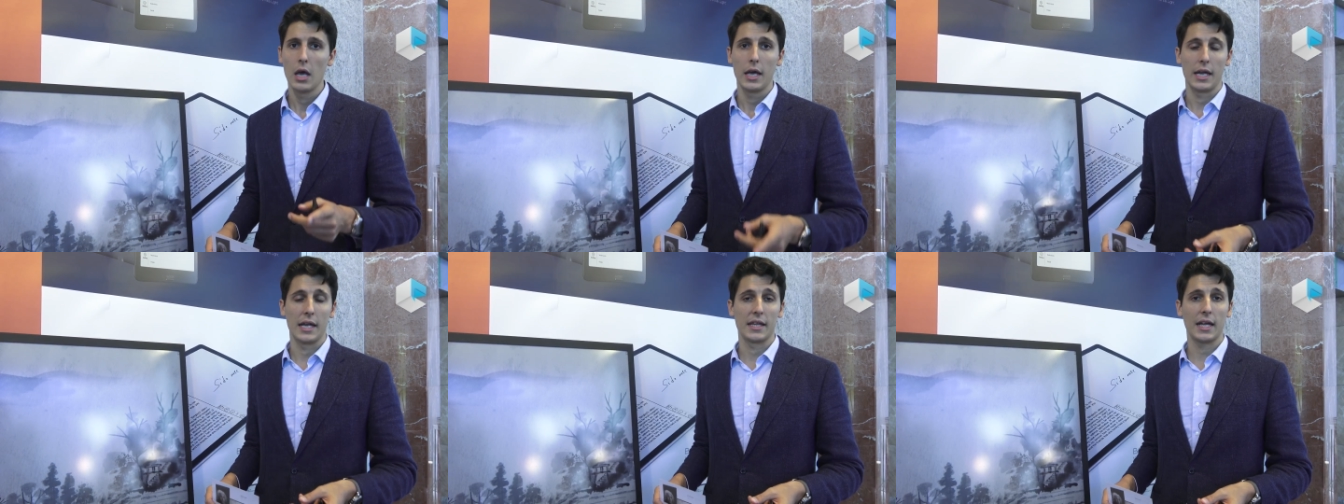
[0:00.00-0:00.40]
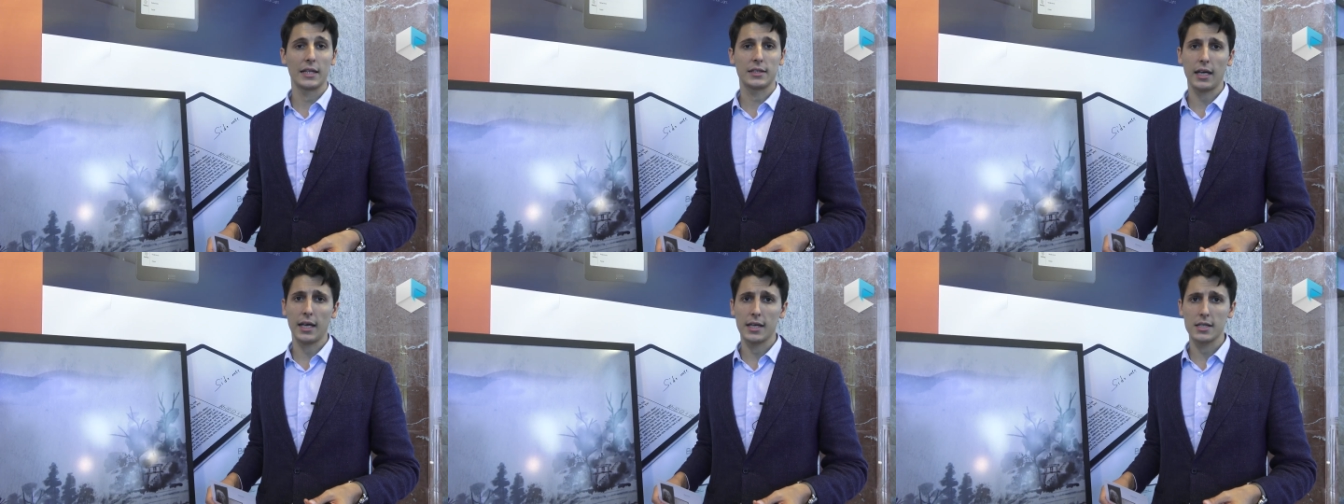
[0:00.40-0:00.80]
In
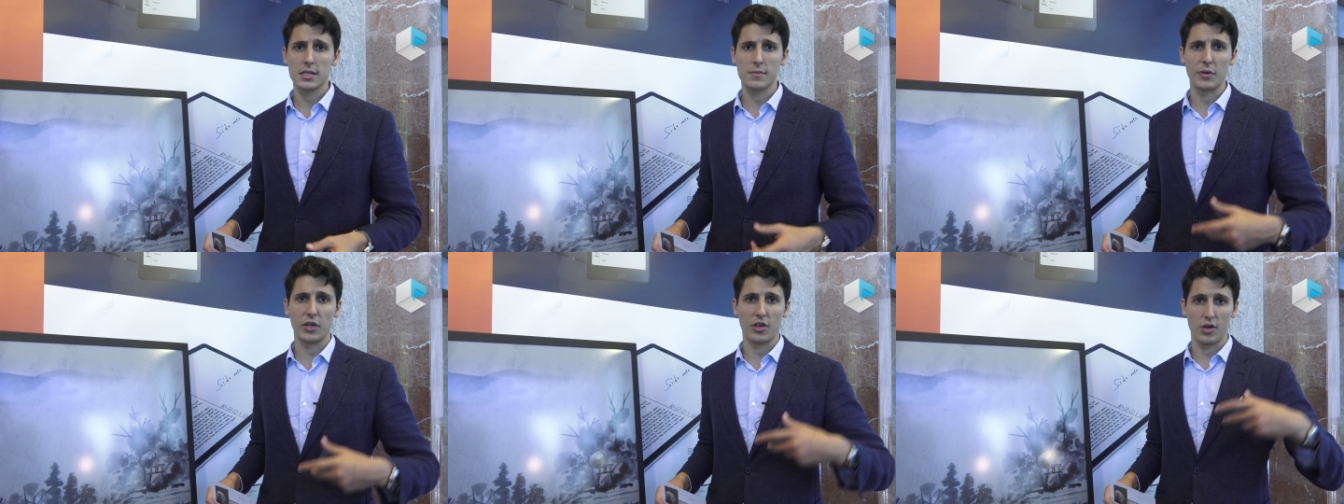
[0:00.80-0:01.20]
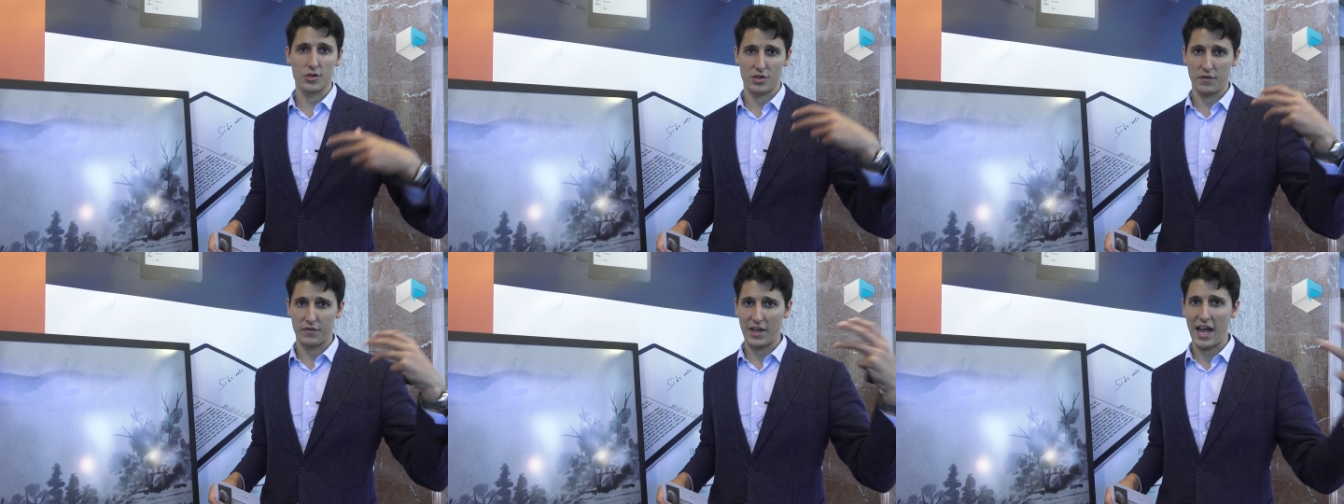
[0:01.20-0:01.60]
that case,
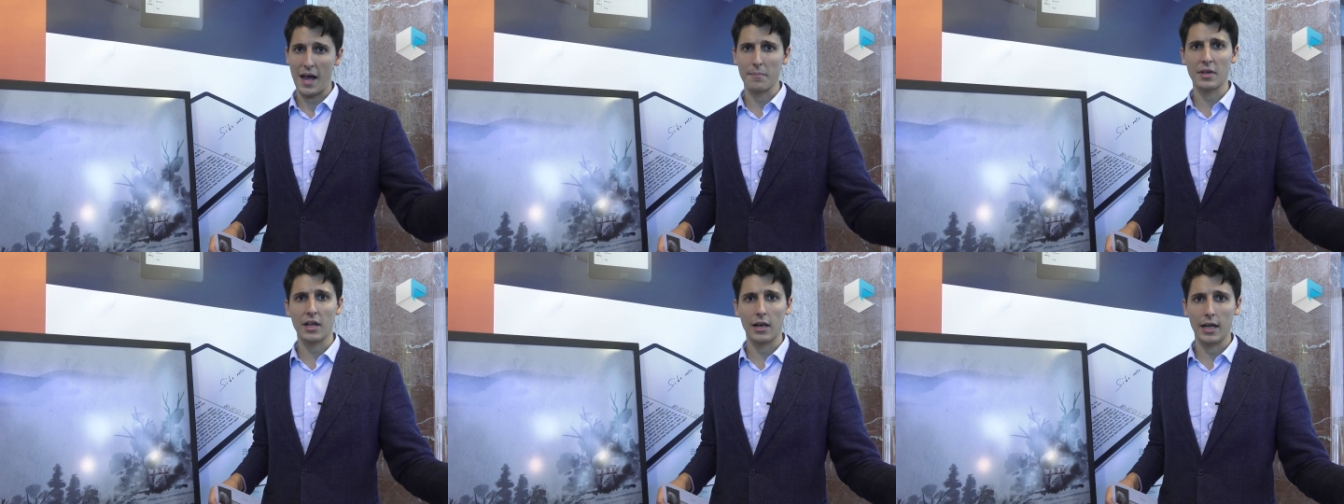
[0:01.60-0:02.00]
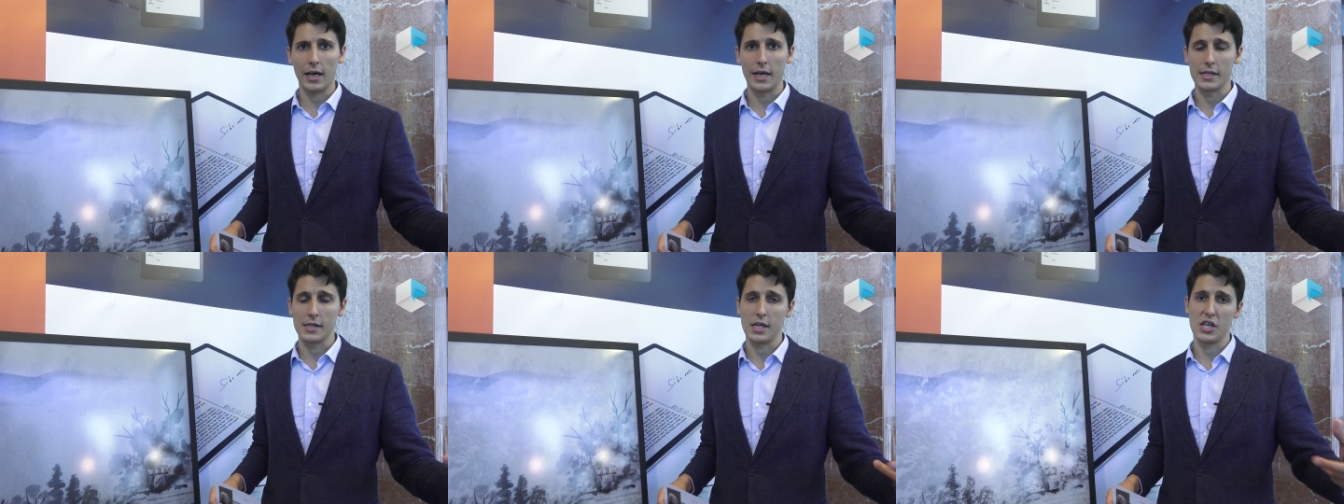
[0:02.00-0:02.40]
because of the ambient
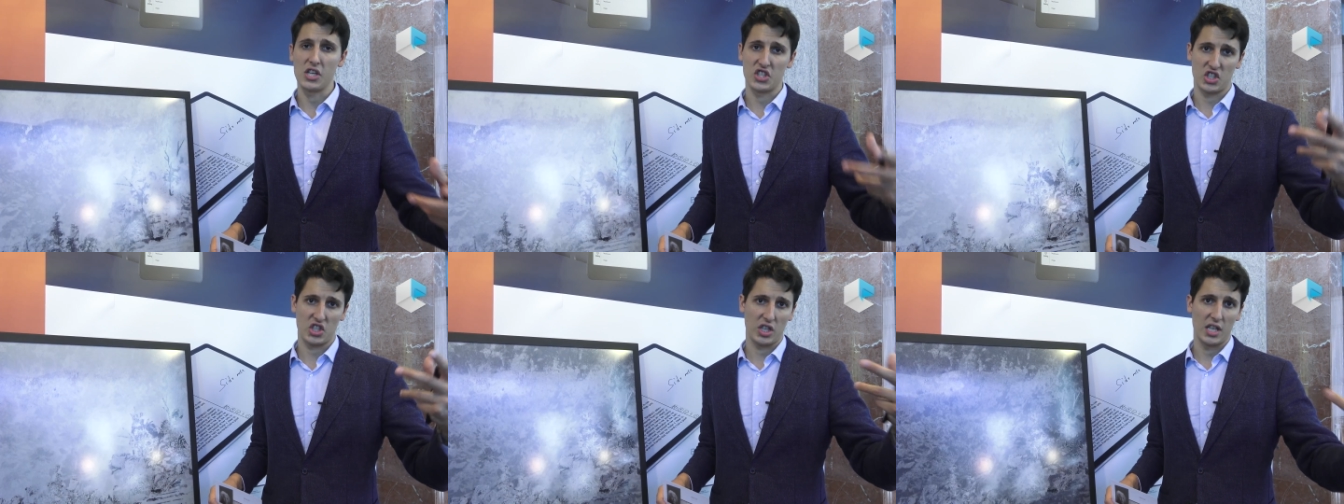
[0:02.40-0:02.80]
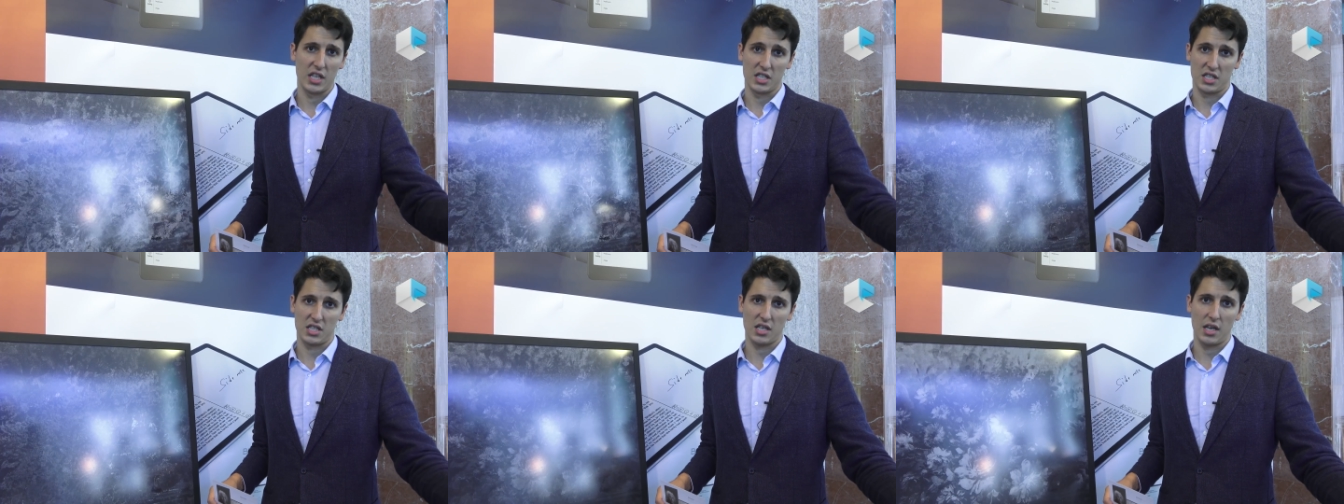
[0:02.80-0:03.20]
light is,
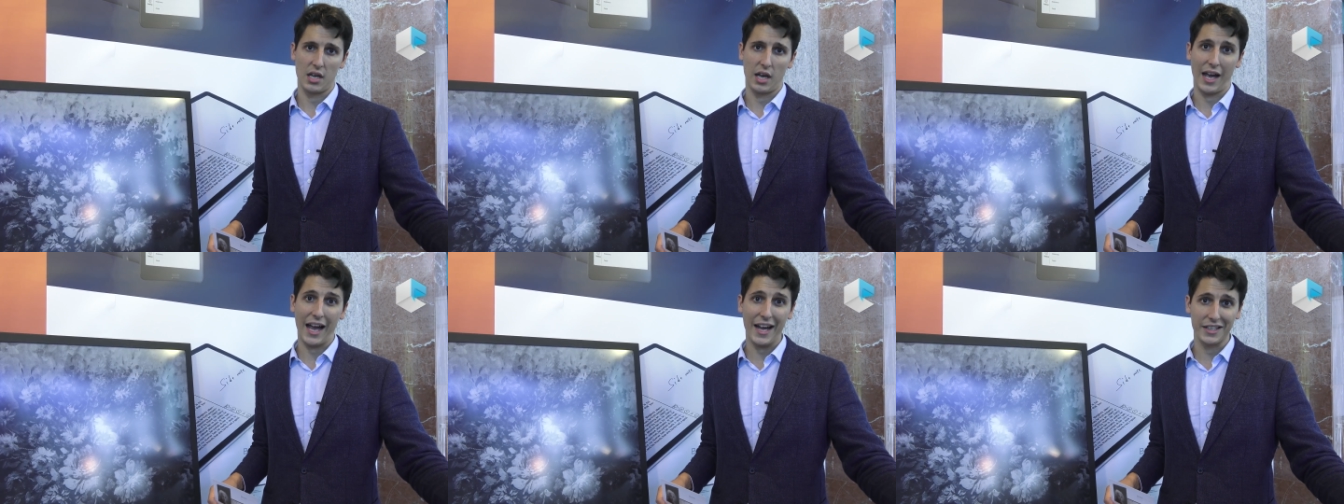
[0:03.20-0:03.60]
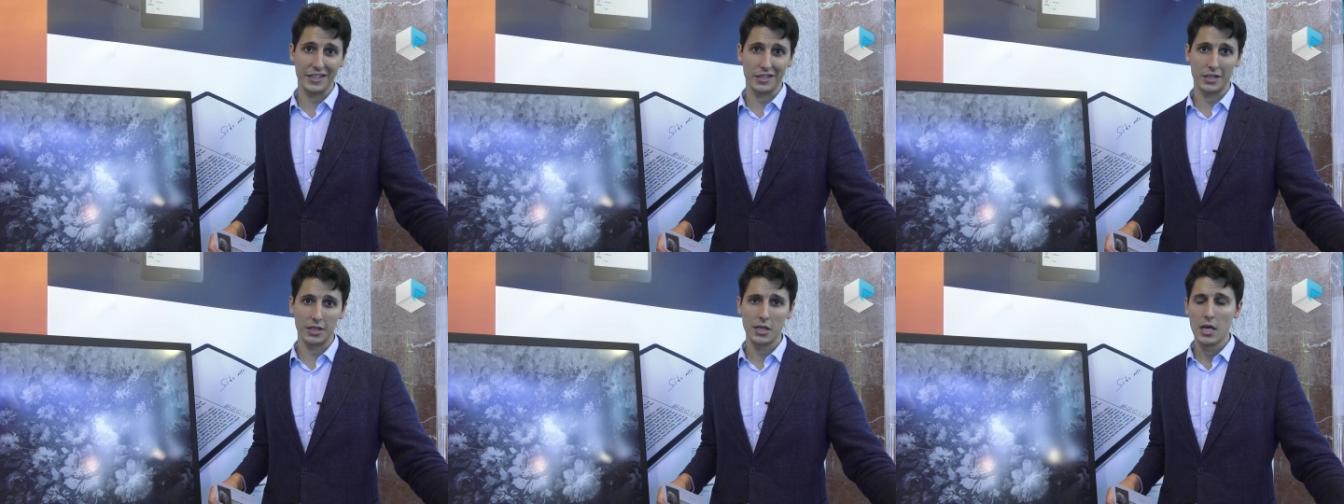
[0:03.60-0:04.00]
is uh,
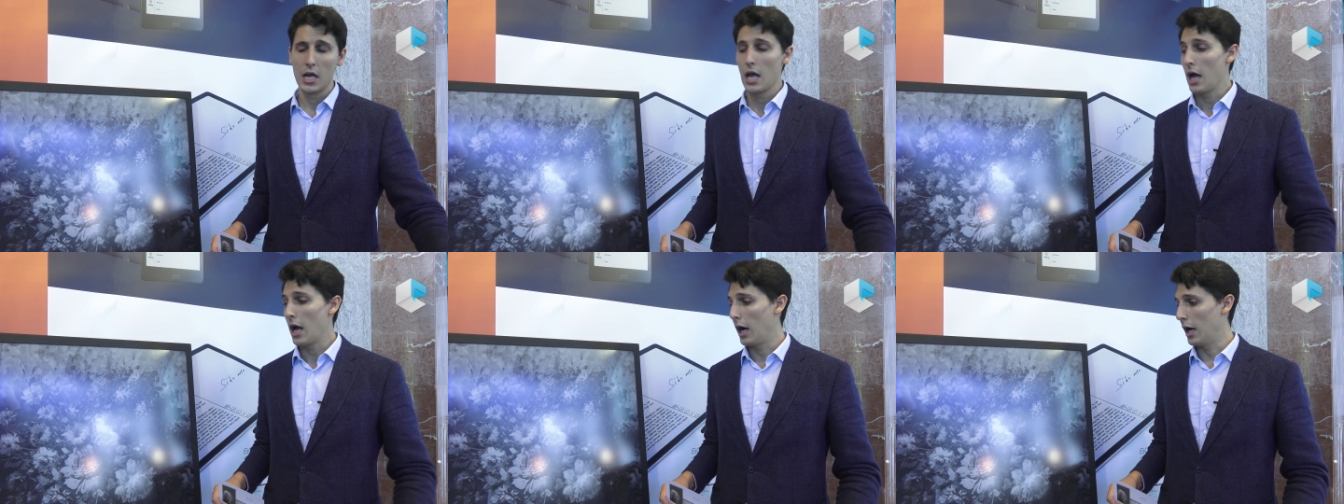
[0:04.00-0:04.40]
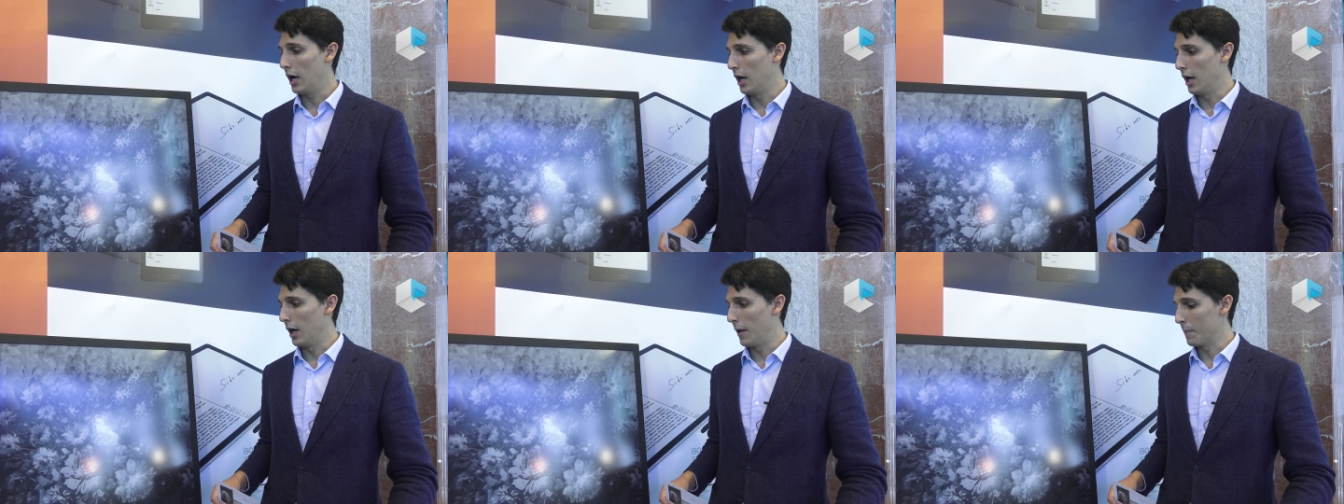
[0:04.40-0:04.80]
higher,
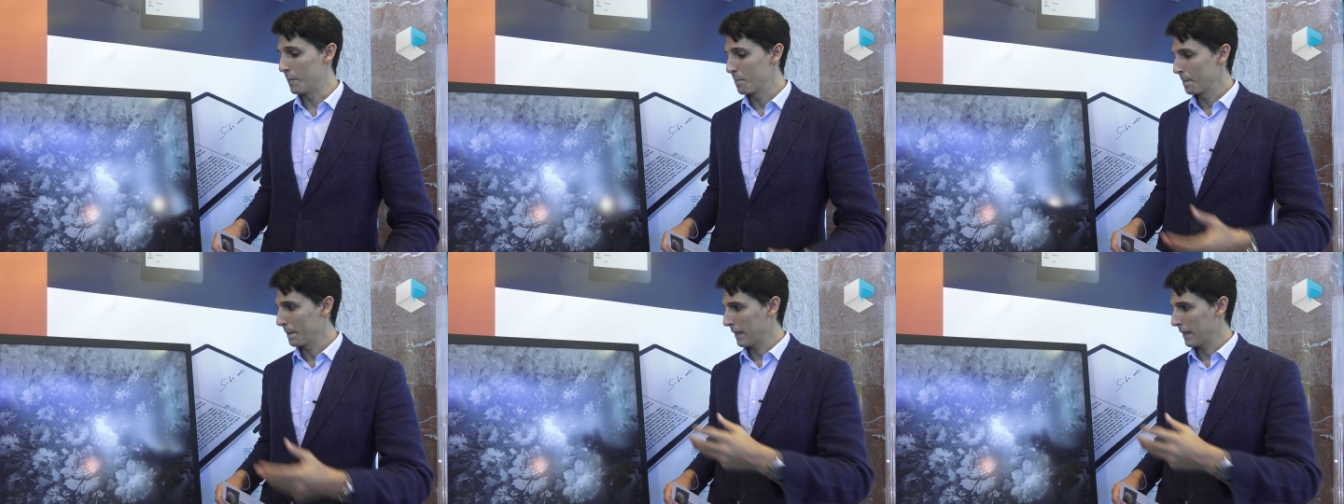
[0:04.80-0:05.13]
um,